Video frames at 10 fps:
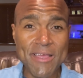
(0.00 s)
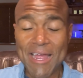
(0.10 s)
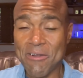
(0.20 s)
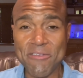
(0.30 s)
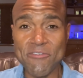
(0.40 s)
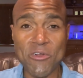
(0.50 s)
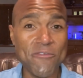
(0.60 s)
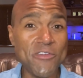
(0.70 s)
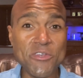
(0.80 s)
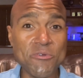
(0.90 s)
I don't even know
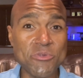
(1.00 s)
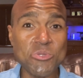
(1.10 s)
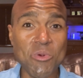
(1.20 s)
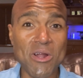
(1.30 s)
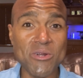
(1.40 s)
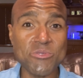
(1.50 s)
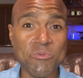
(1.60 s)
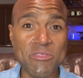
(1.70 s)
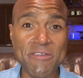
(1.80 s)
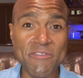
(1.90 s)
if he knew the squatters
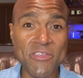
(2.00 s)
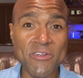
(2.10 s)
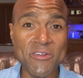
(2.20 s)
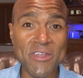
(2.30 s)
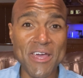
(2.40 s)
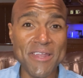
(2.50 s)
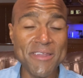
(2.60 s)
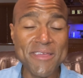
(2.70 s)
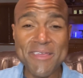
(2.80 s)
were living there or not.